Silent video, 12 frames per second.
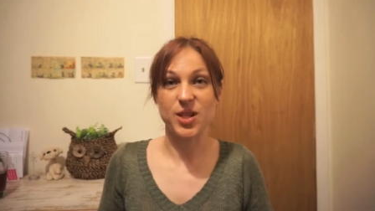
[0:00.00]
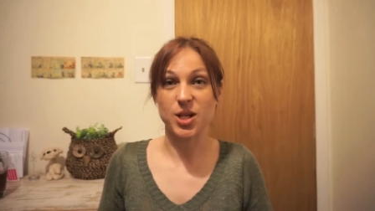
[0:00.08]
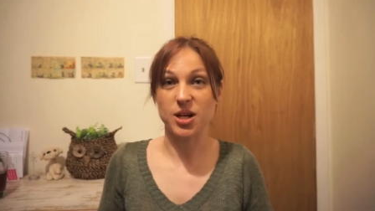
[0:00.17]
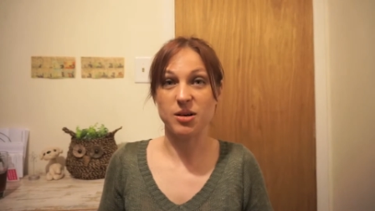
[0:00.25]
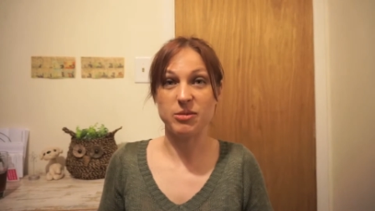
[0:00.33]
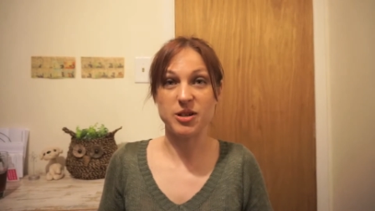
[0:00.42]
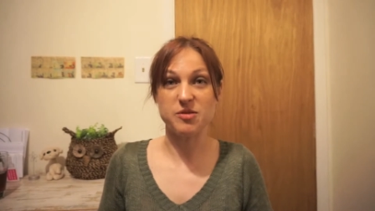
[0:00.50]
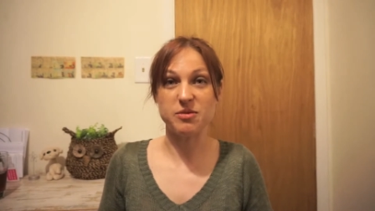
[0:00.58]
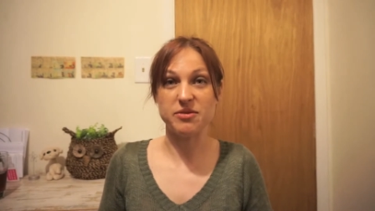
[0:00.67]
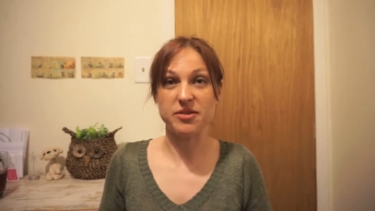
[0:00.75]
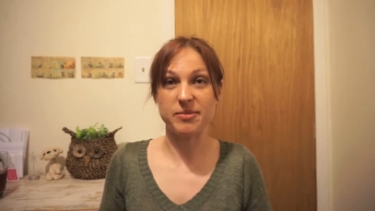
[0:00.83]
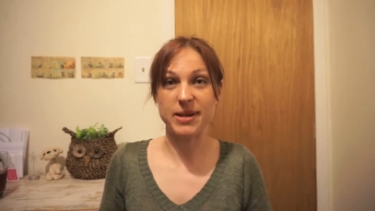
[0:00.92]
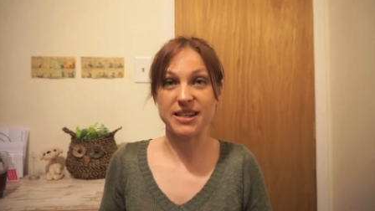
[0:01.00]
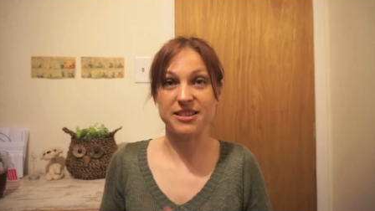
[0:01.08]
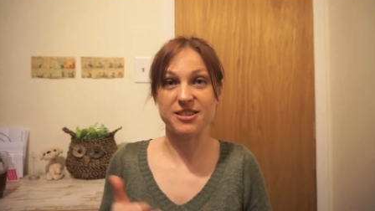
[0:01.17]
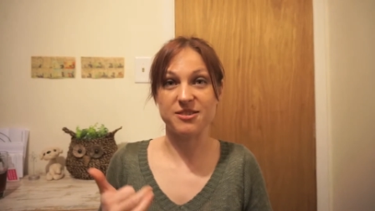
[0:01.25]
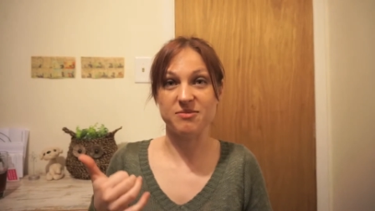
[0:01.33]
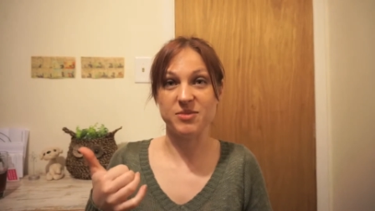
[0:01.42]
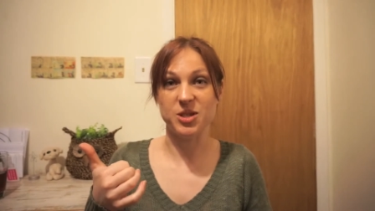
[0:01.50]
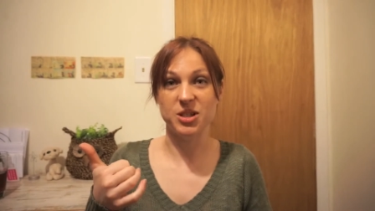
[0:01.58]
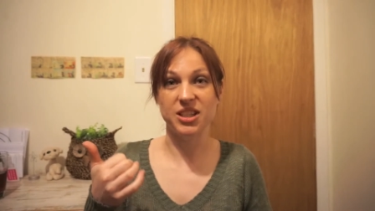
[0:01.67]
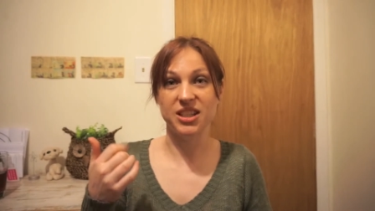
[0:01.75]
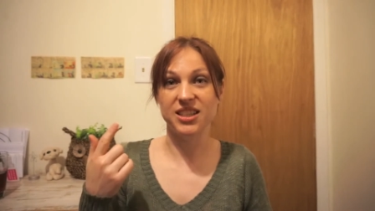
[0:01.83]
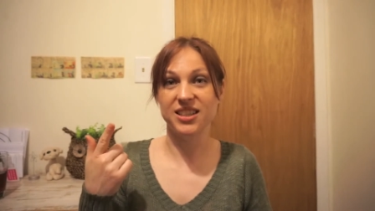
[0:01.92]
There are multiple formats.
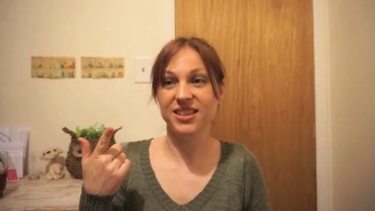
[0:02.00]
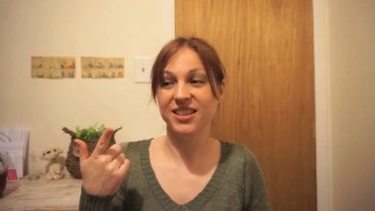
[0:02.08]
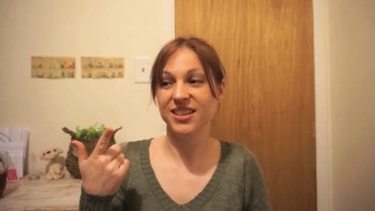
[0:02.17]
Nook,